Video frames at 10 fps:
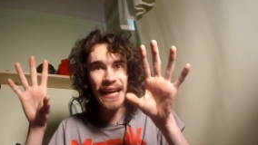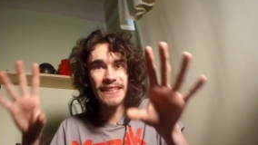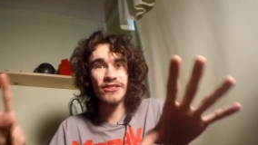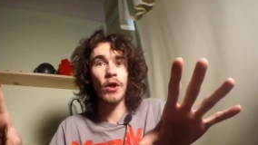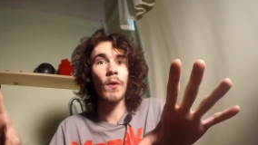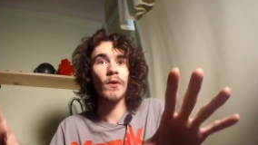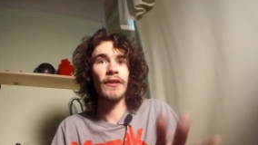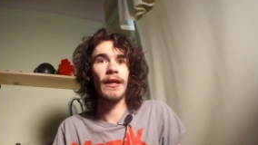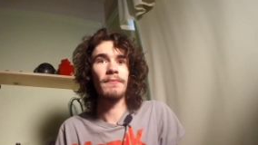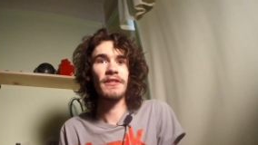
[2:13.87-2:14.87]
It's
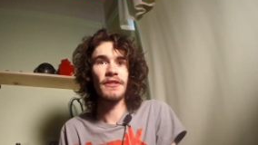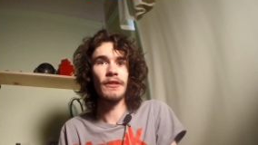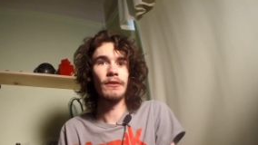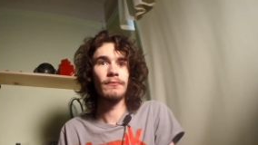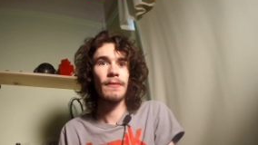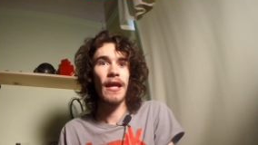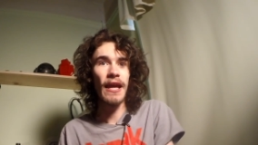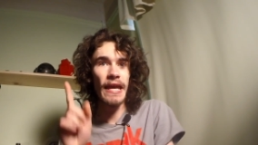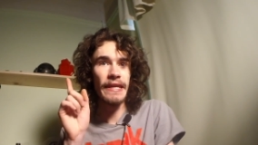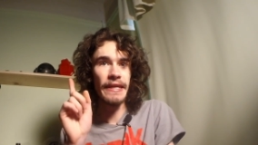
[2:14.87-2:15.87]
totally up to you.
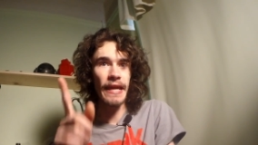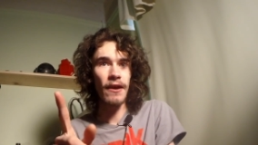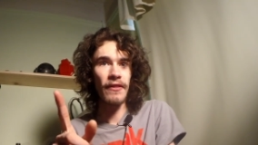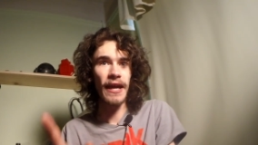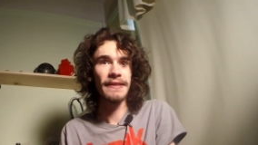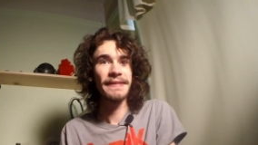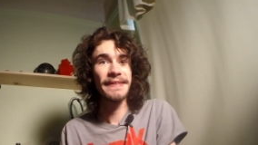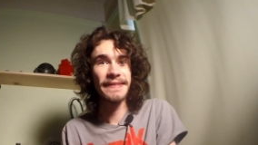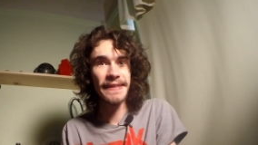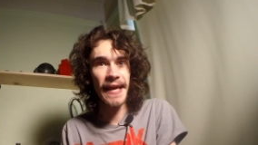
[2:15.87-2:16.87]
Now, that
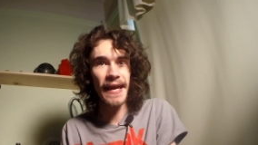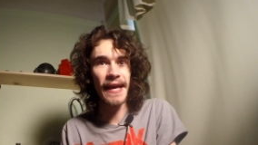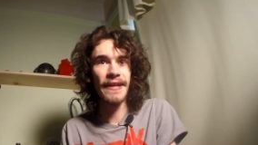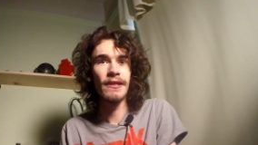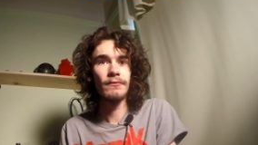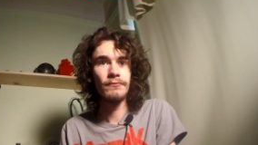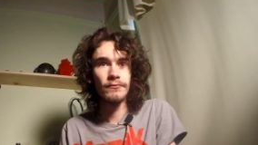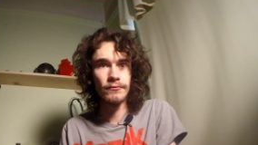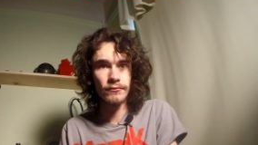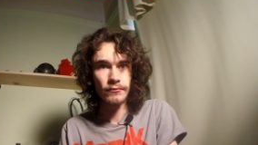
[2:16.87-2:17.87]
said,
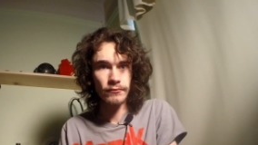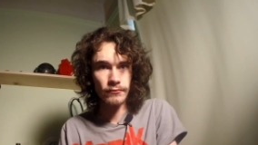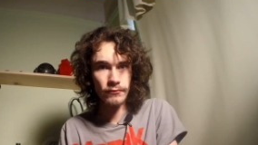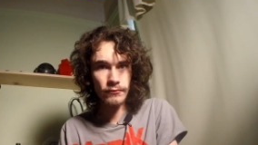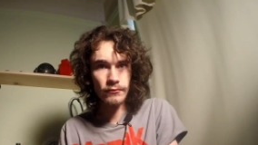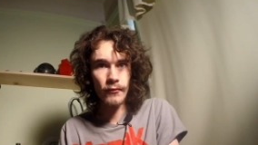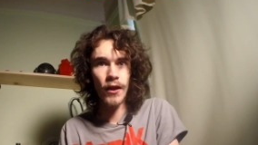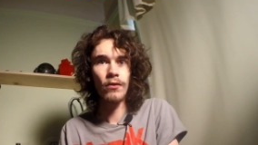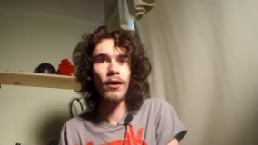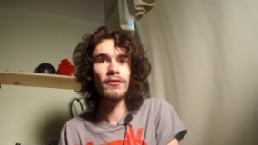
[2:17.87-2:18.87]

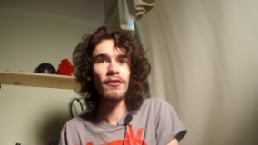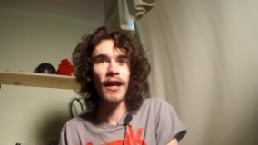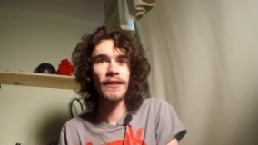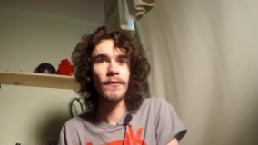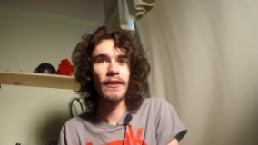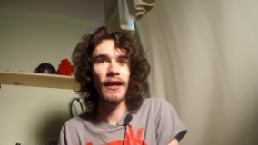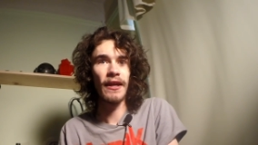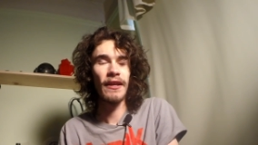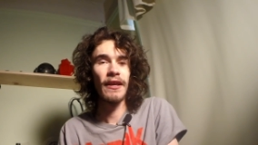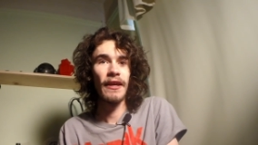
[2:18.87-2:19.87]
along the lines with
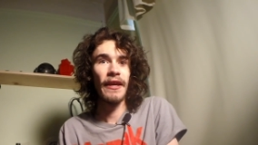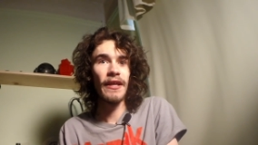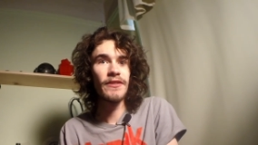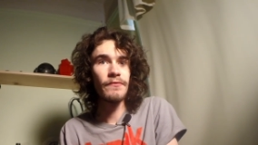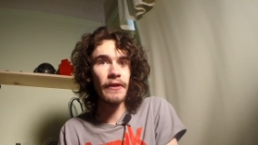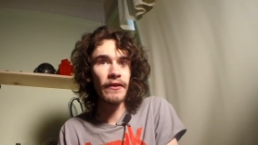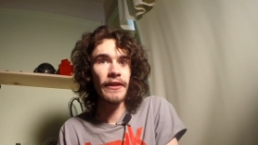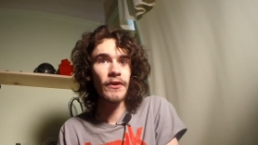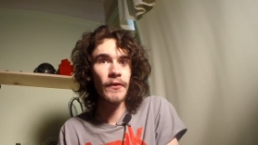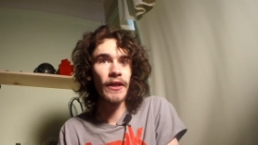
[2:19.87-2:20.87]
that, it's
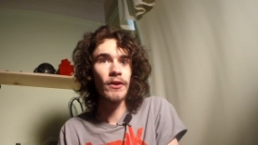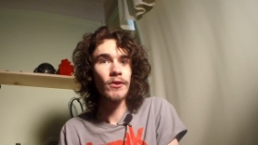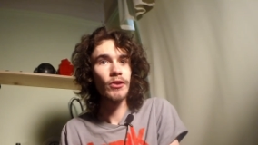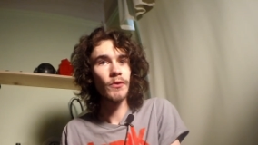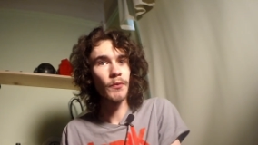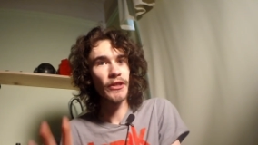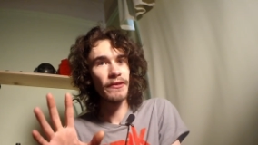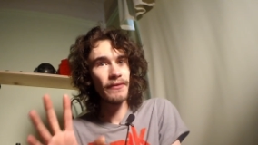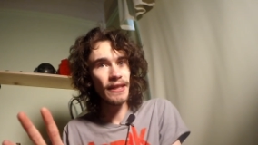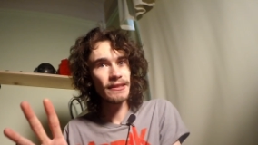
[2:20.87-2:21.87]
very critical to
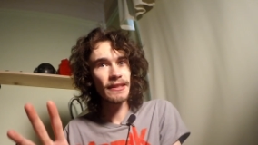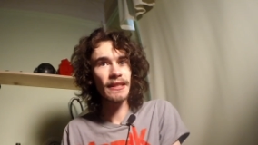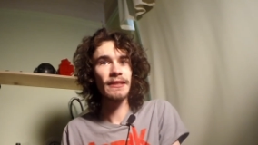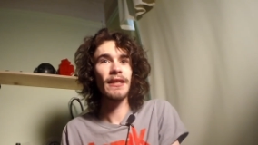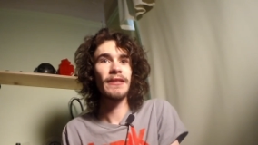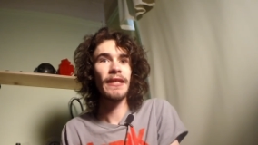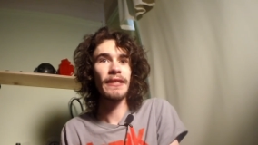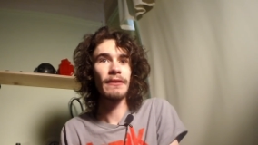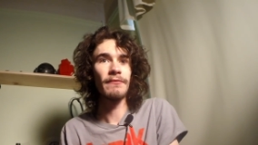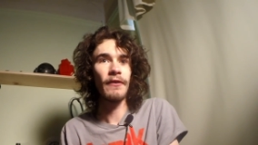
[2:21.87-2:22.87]
preventing a
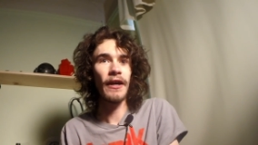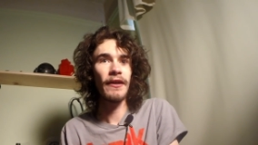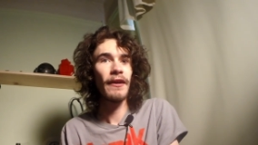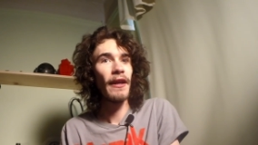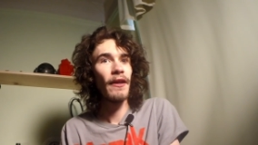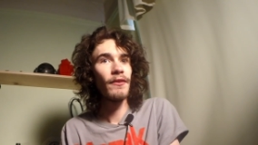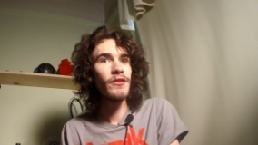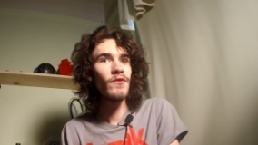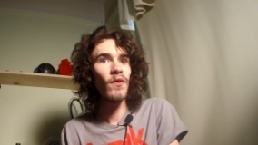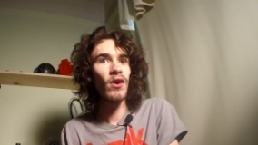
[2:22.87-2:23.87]
titanium fire
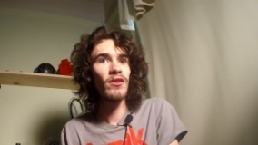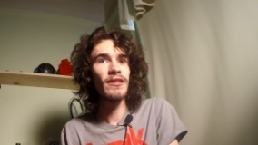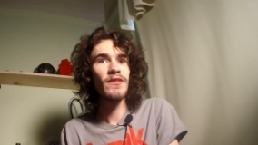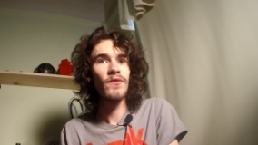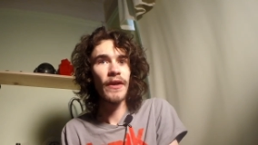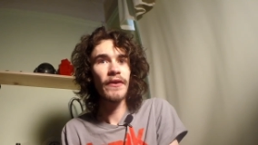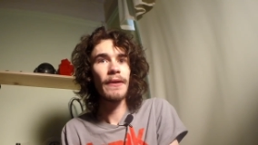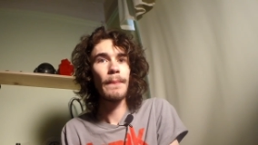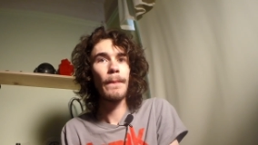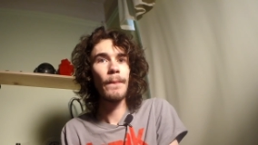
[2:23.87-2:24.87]
that you follow these
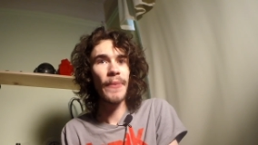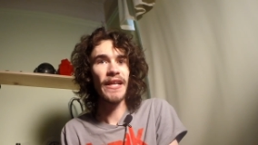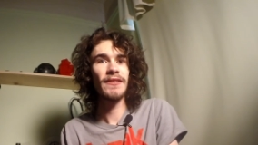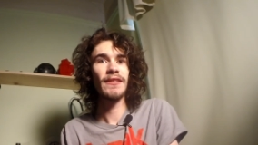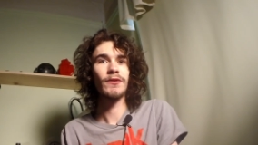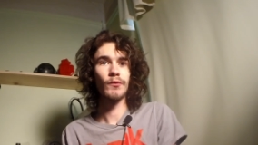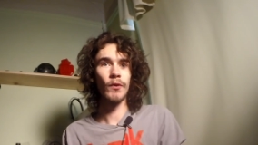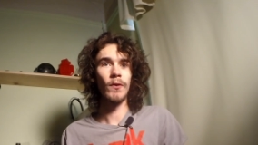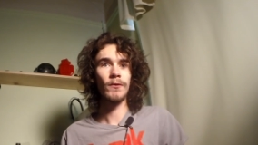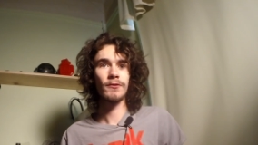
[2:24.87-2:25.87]
very basic
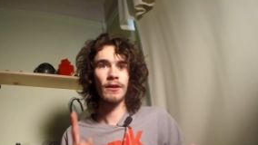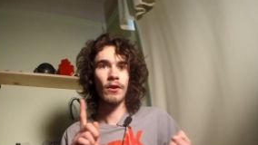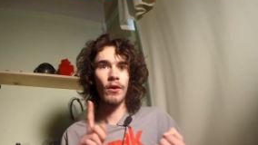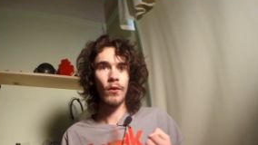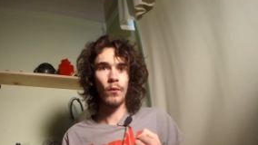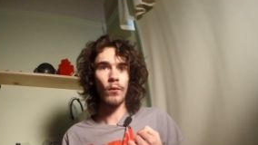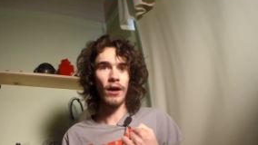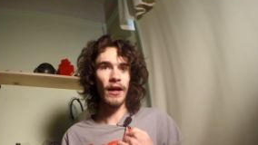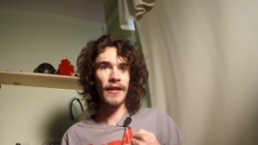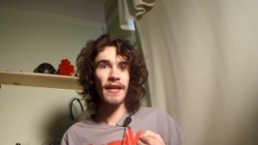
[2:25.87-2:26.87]
rules.
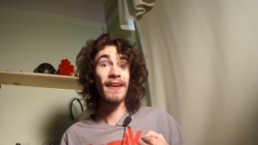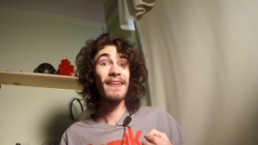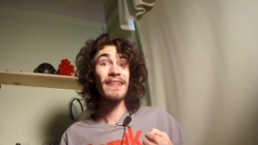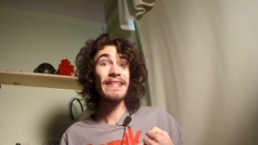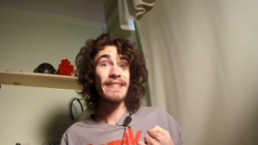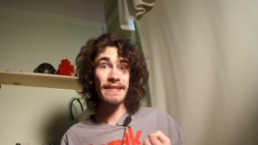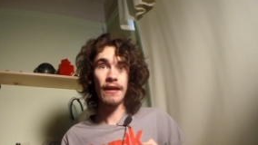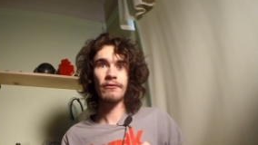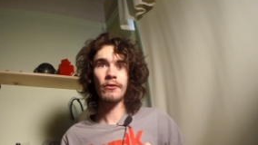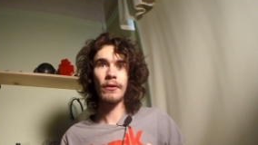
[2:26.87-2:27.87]
One,
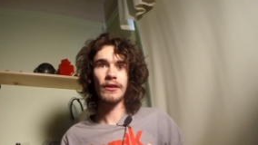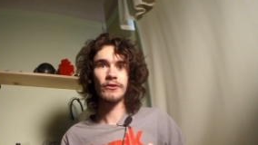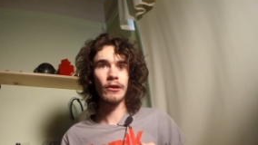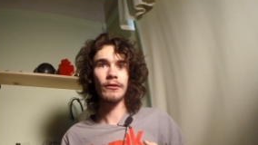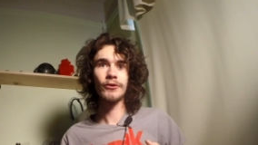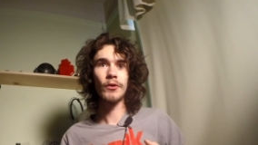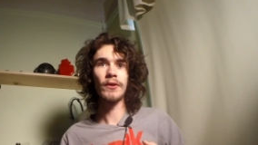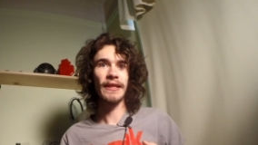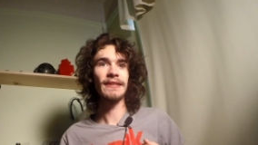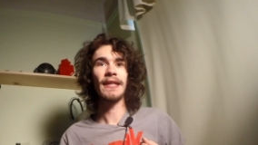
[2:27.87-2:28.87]
never run dull
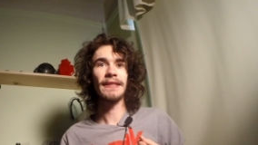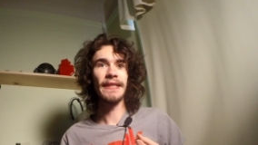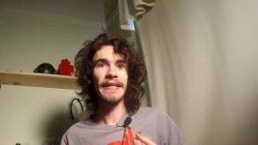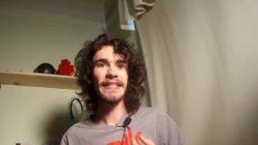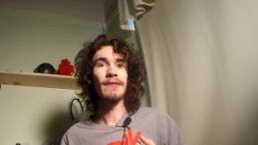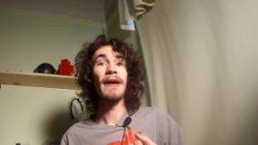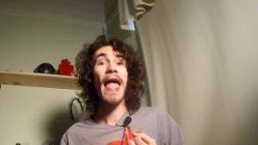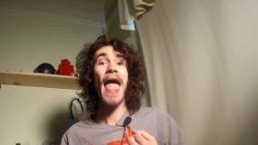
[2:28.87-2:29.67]
tooling in titanium